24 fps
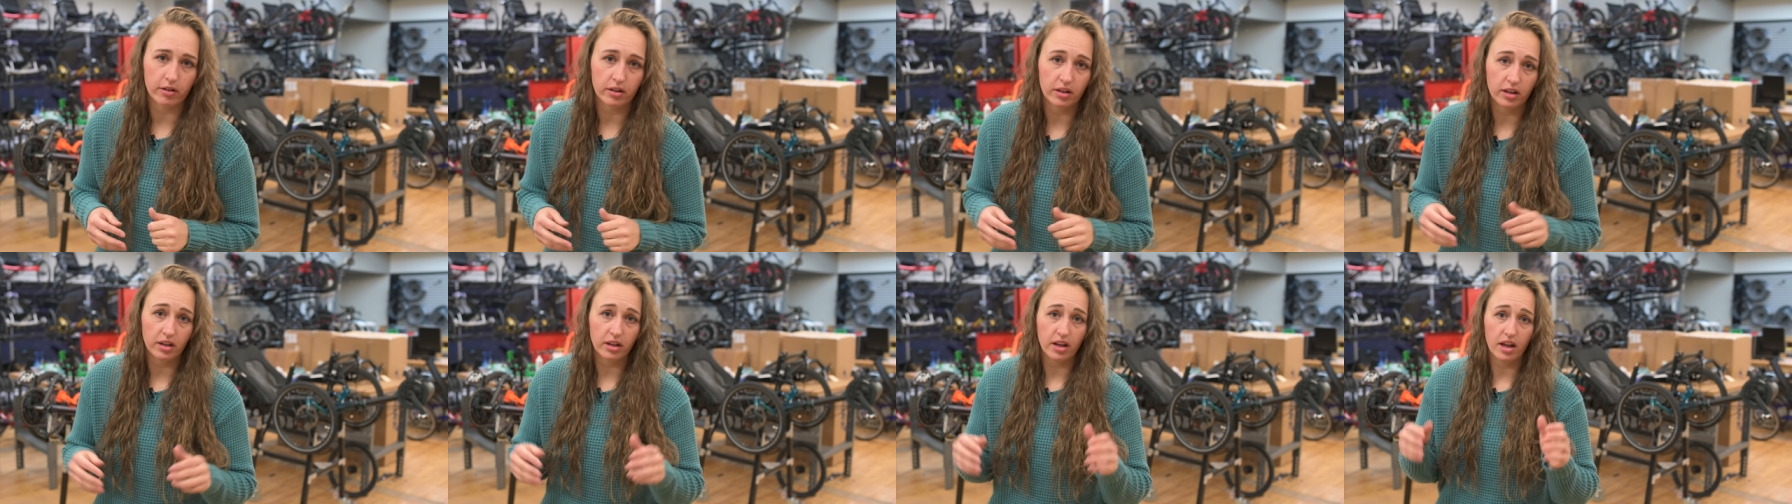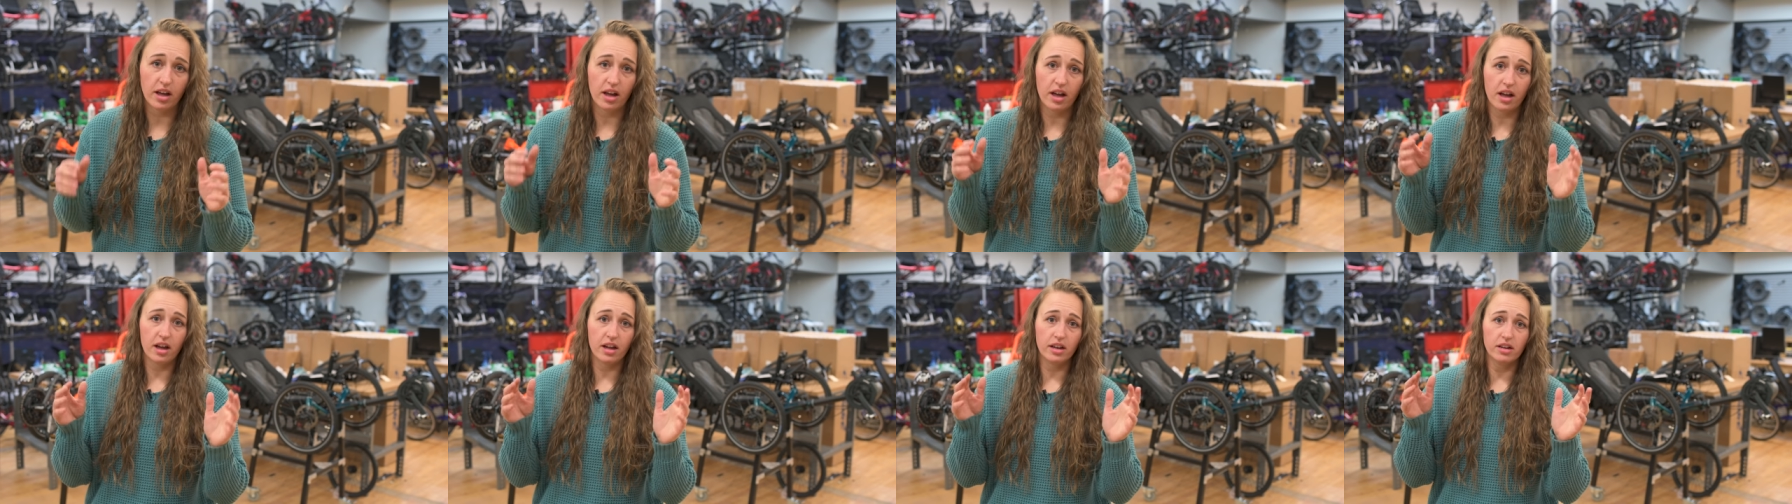You're
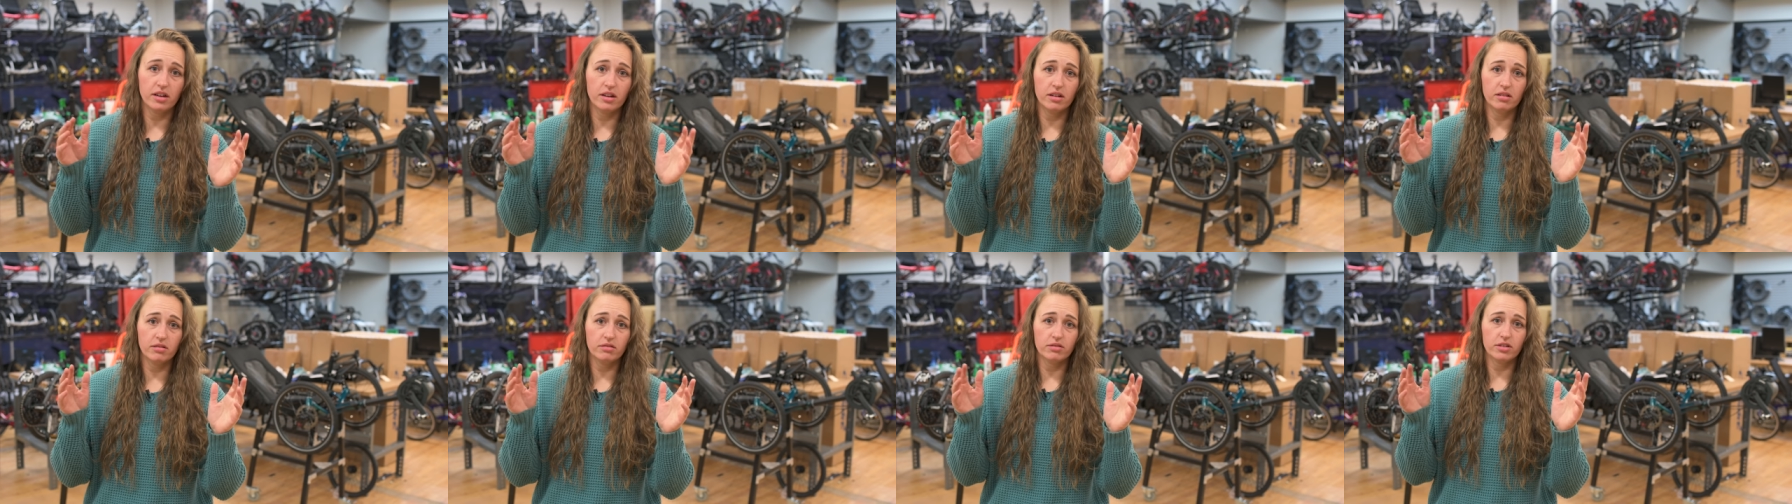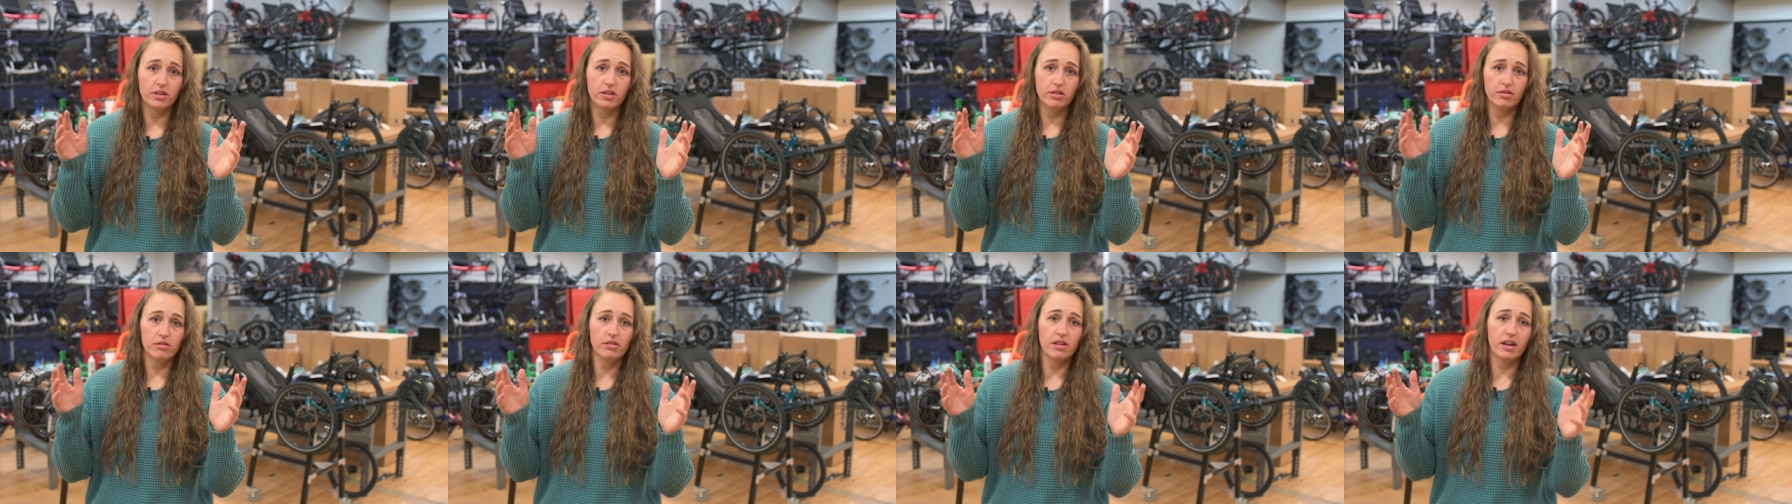like, don't
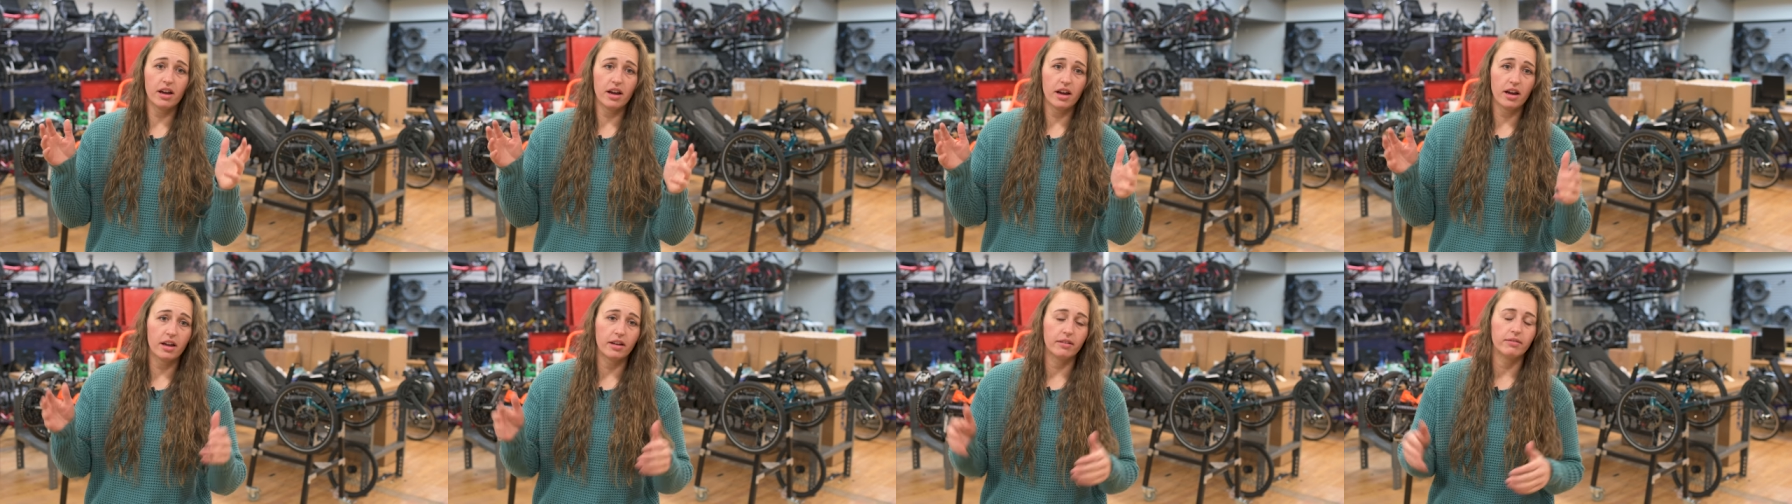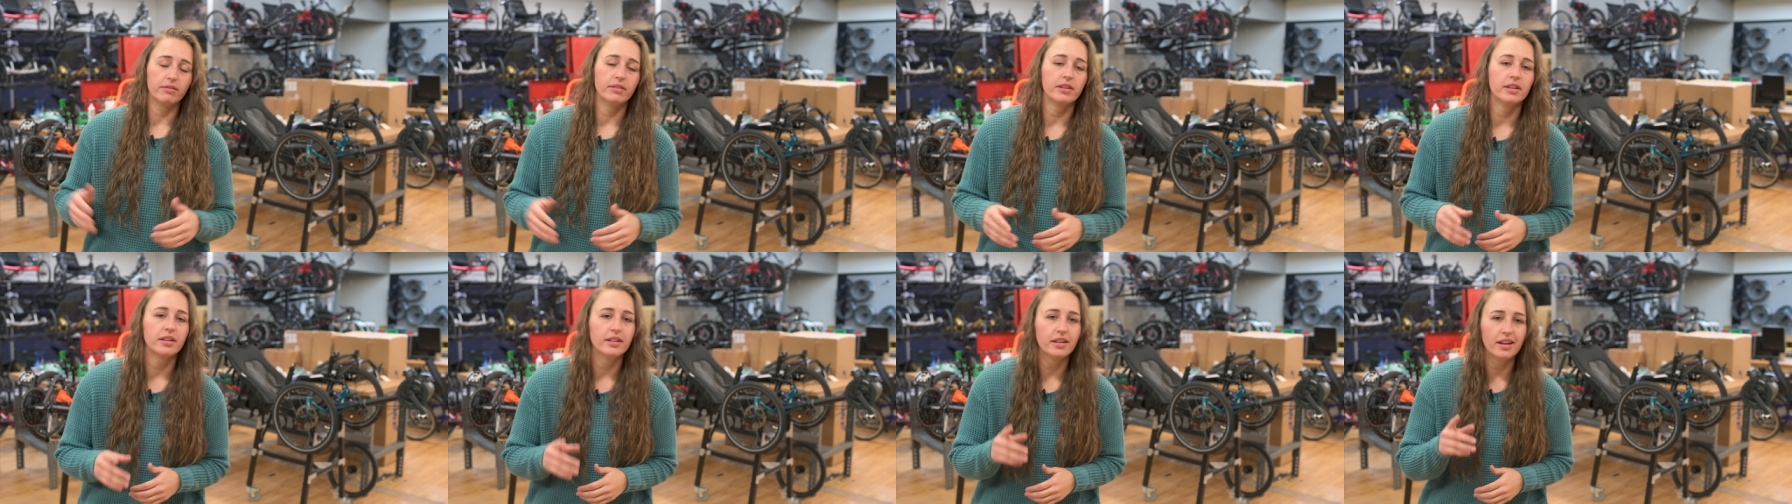do that.
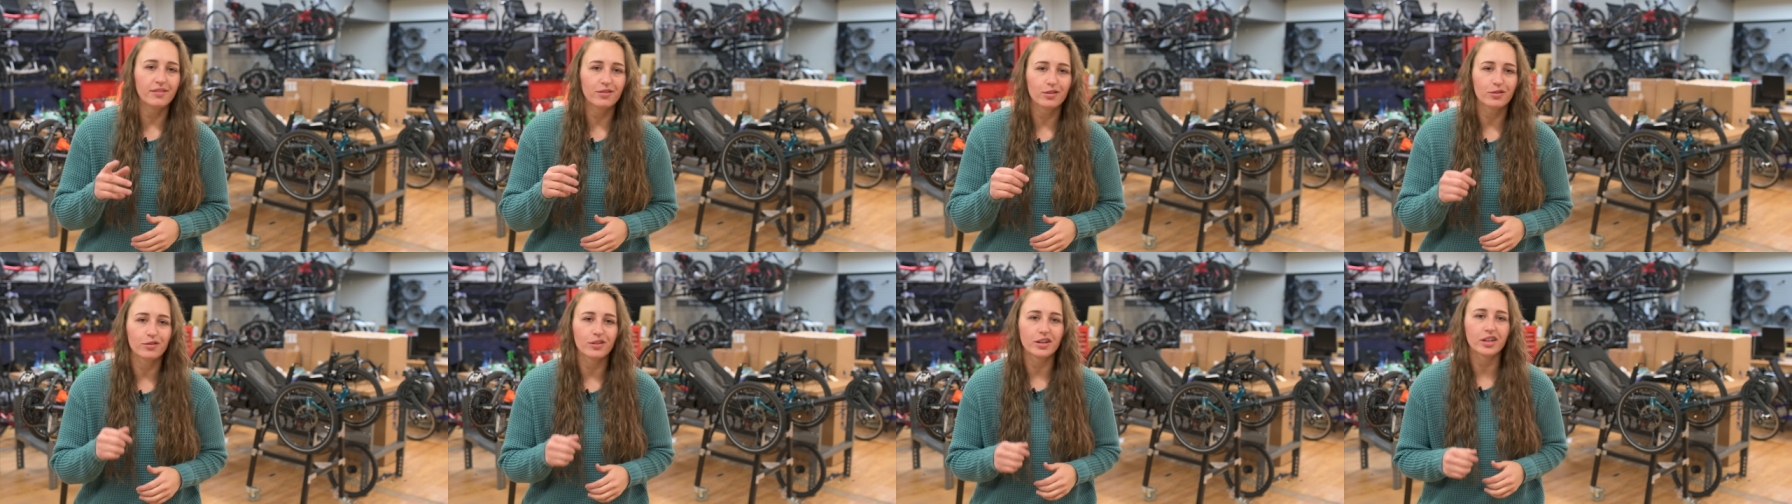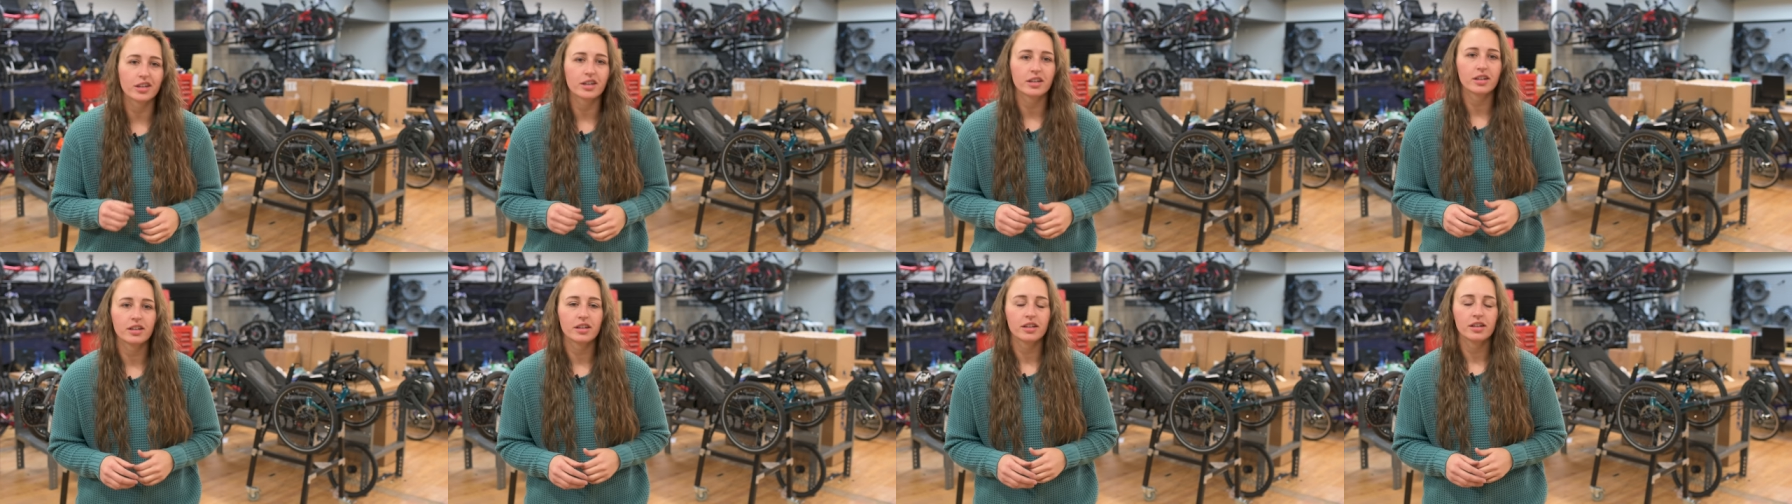Never
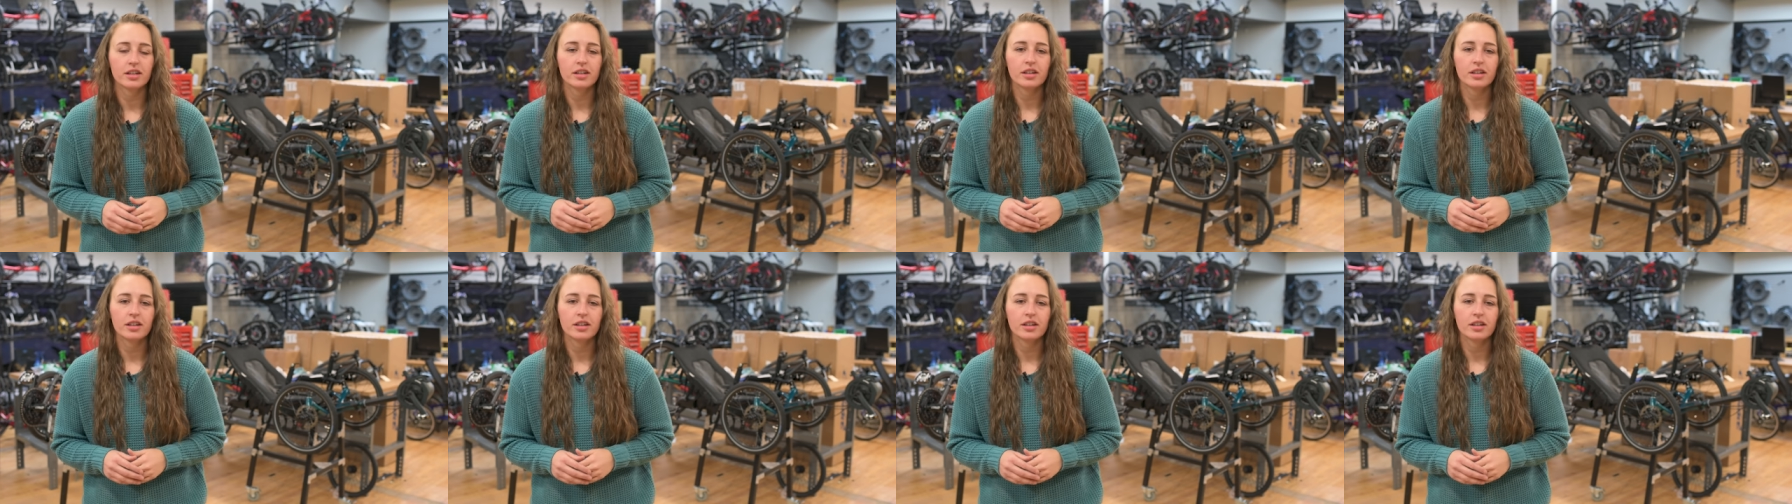fear.